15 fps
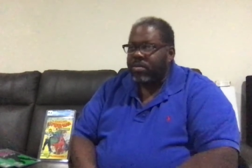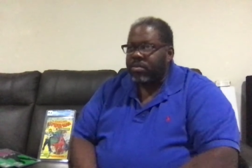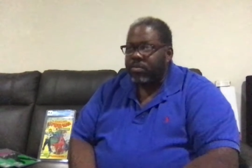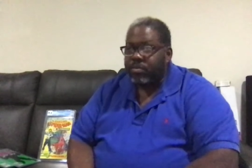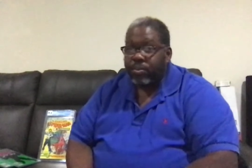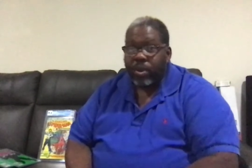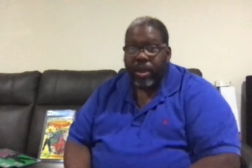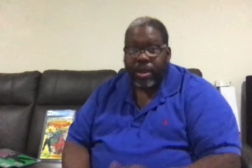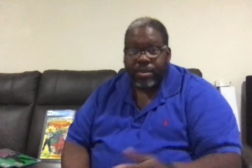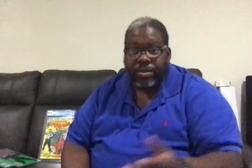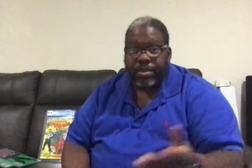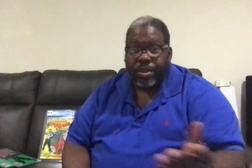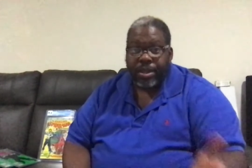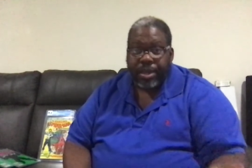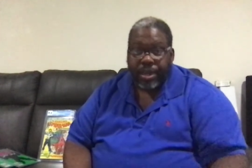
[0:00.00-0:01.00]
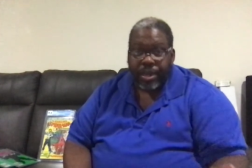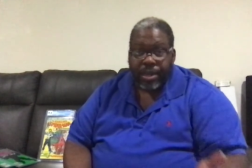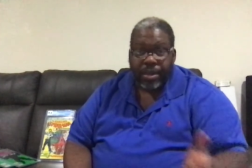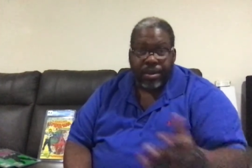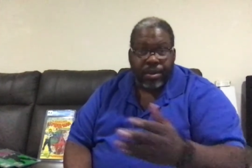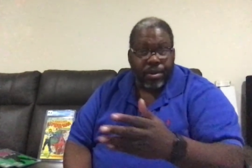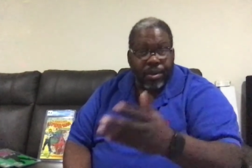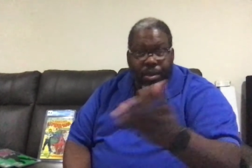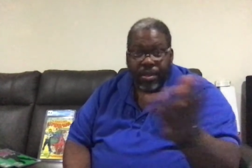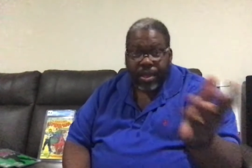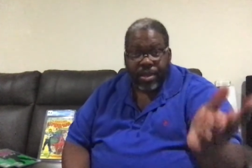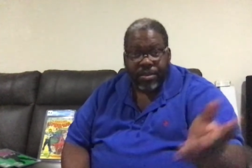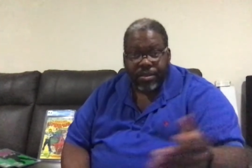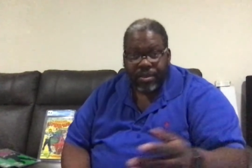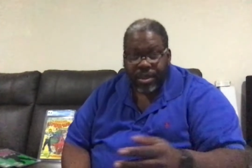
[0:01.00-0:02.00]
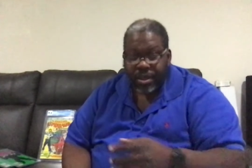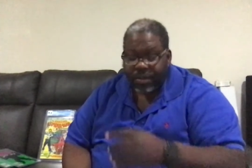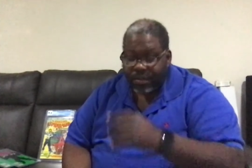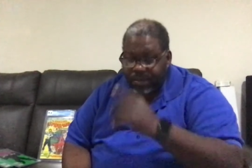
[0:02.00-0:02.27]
Press, clean, and all that stuff.